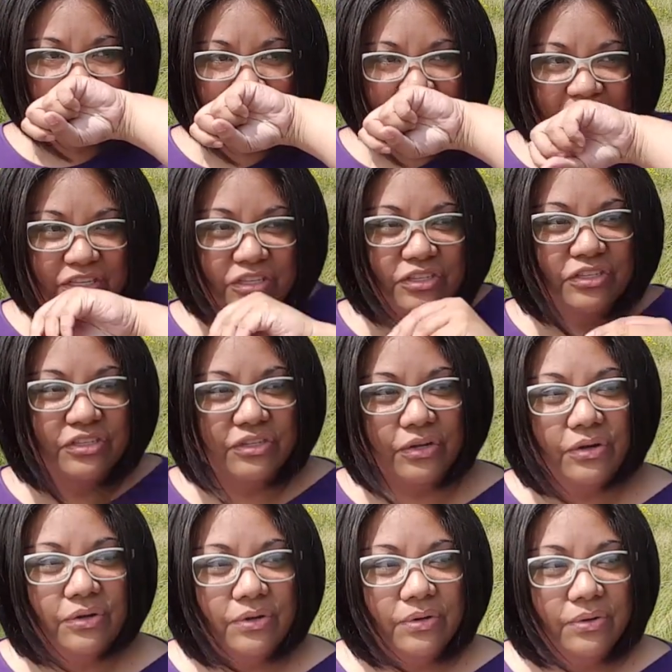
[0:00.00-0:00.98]
it's
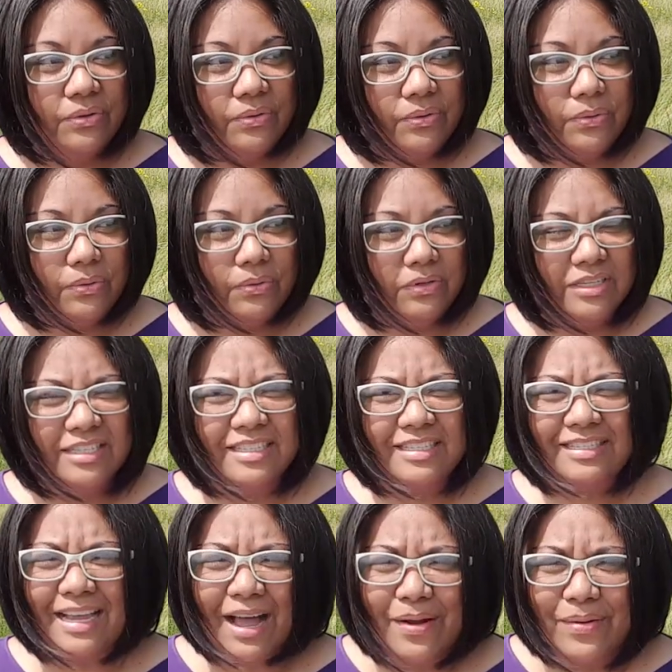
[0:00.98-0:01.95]
so
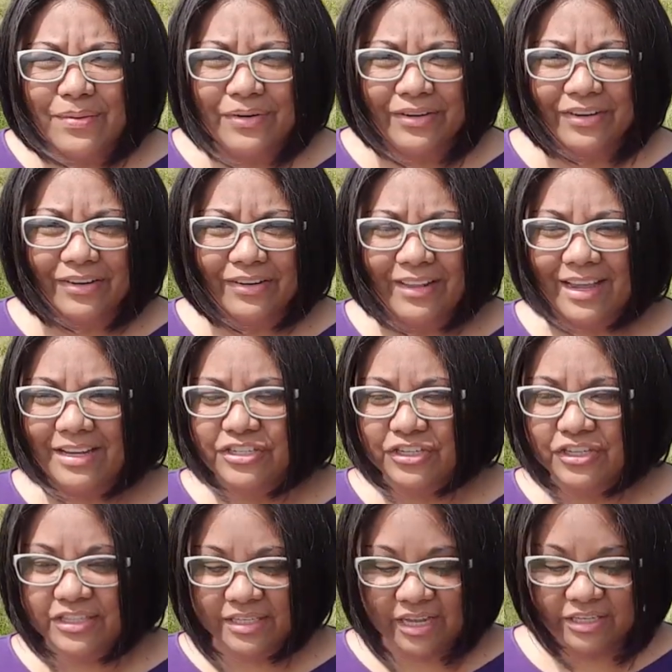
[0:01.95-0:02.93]
sour. Like,
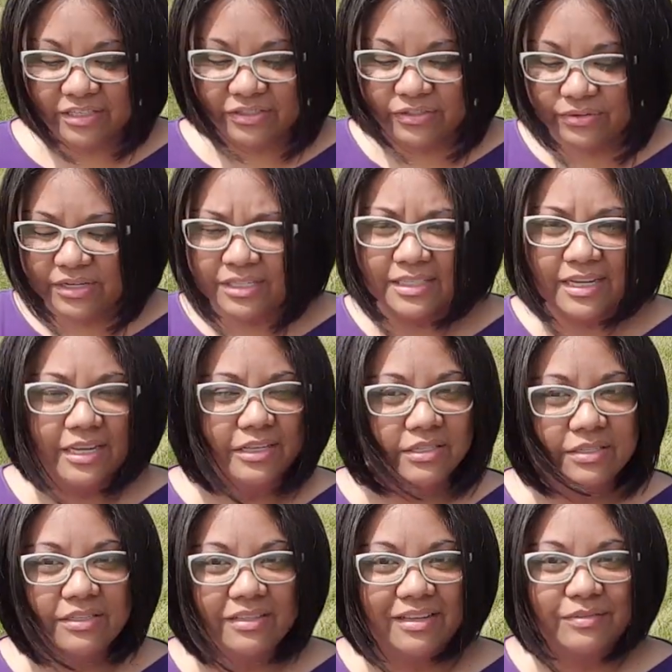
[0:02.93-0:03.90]
just as soon as I
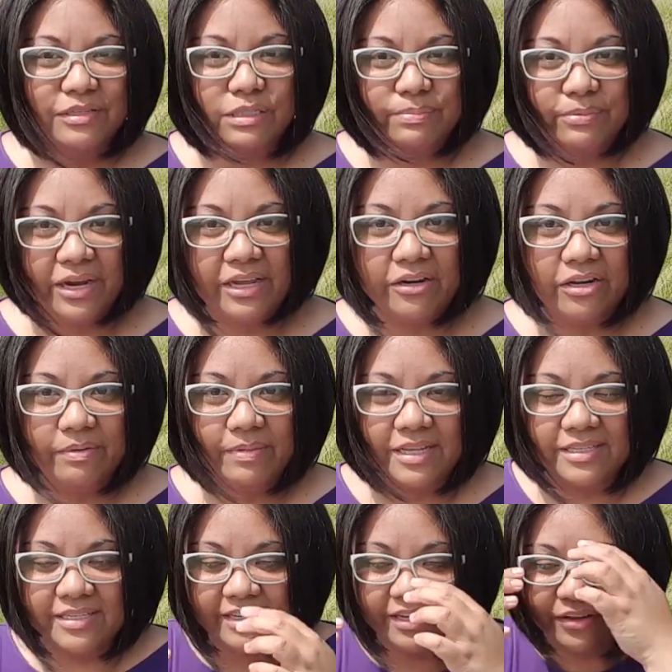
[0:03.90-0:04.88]
spray it on
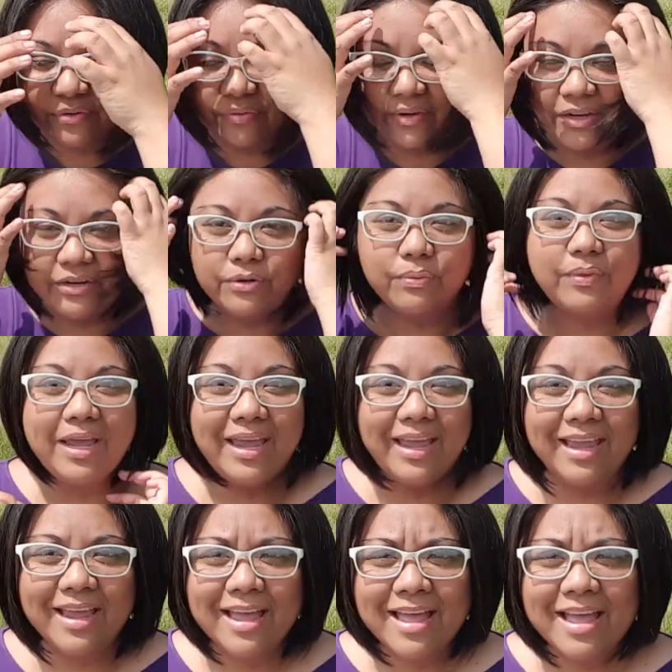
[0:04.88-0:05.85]
my skin right
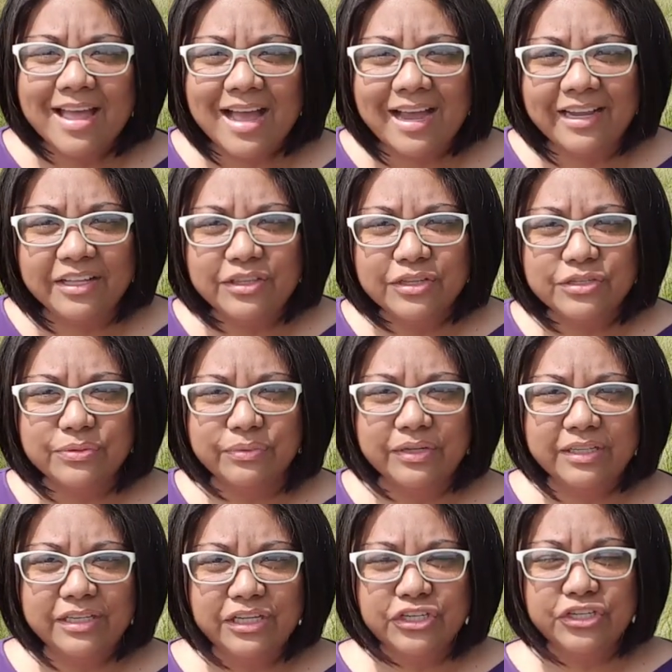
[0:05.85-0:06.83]
away, I get this
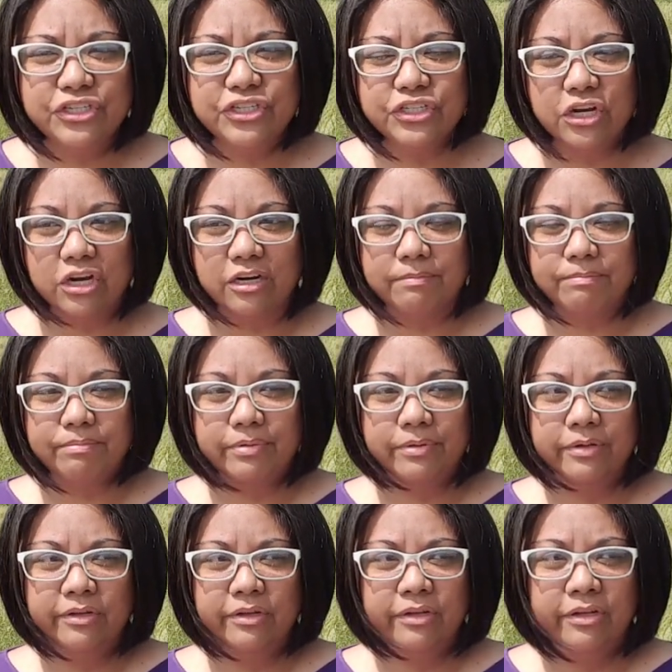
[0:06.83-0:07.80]
really sharp,
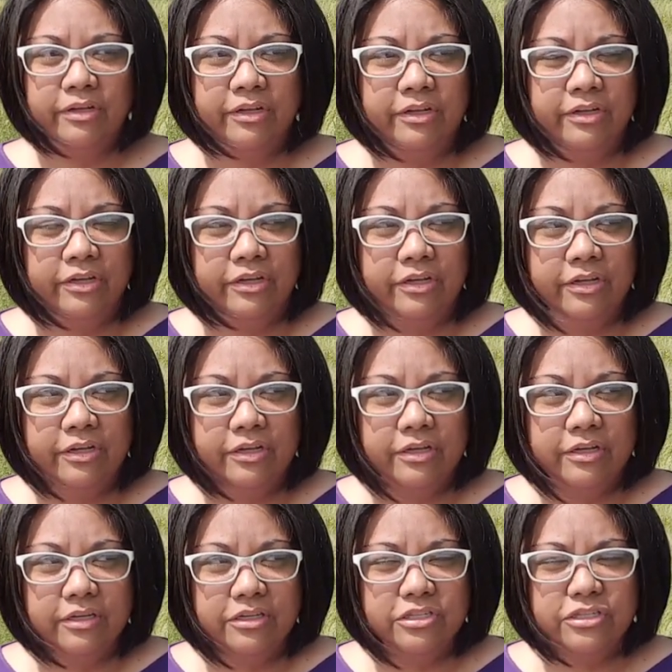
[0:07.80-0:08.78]

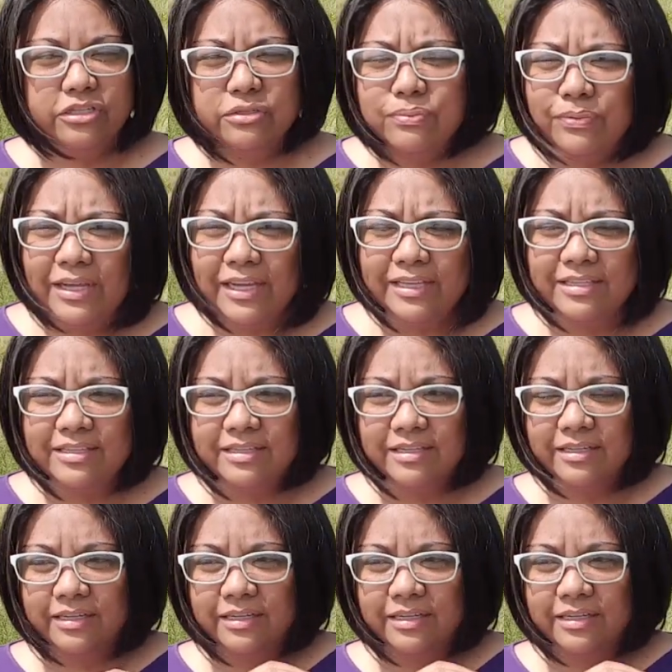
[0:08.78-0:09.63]
sweet,